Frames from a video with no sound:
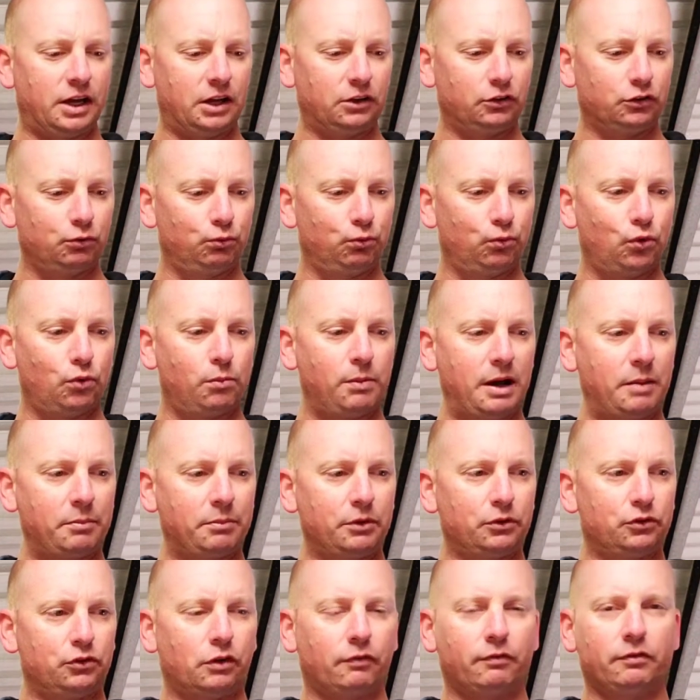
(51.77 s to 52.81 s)
to warm up, it's
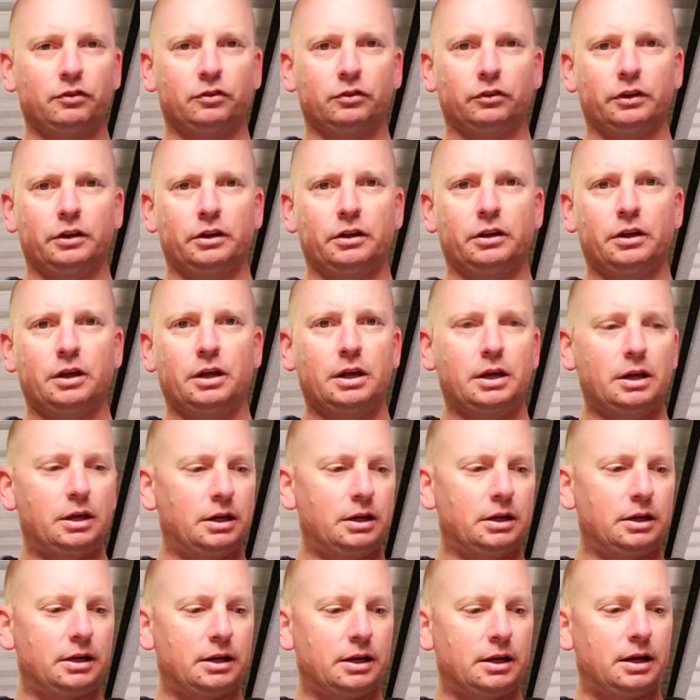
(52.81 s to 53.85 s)
obviously
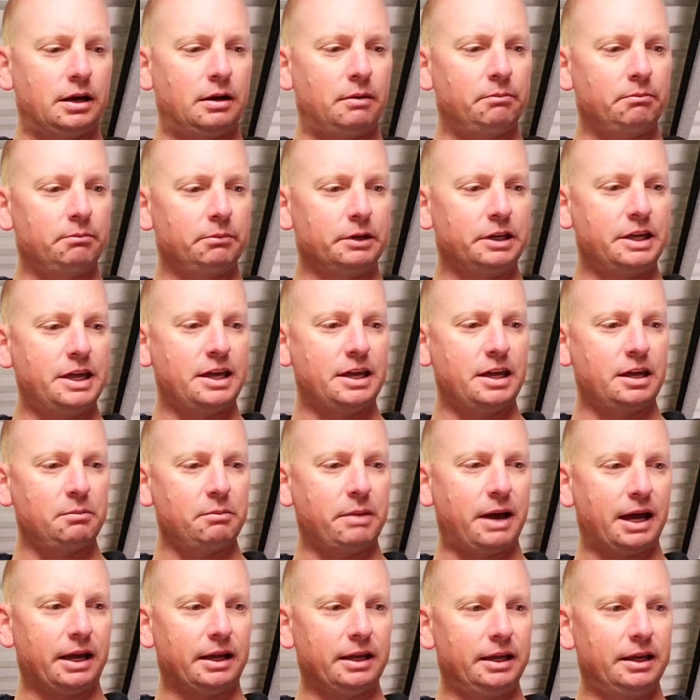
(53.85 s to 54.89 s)
kicking
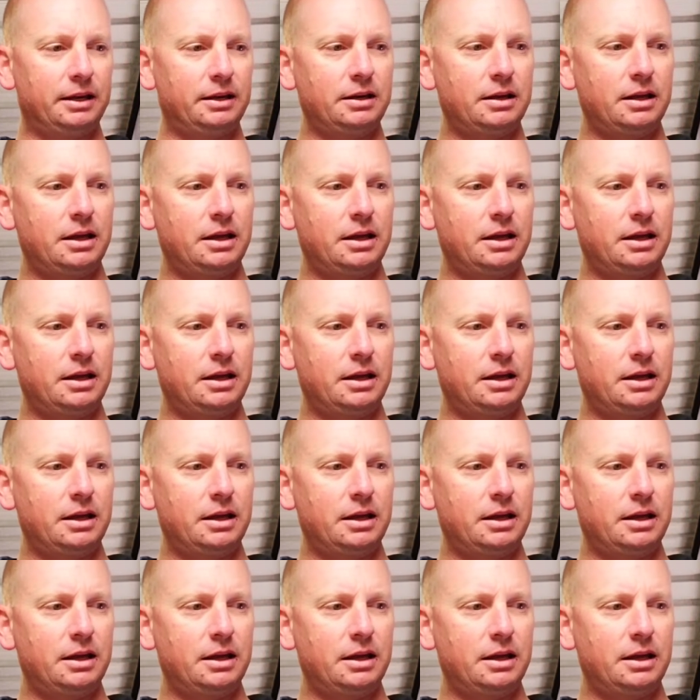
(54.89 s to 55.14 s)
back in.